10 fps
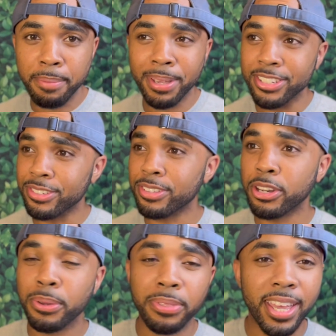because you used to
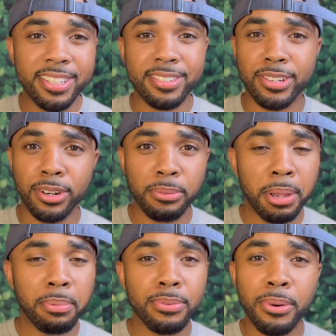do things a certain way
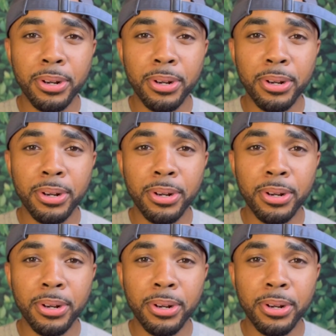before,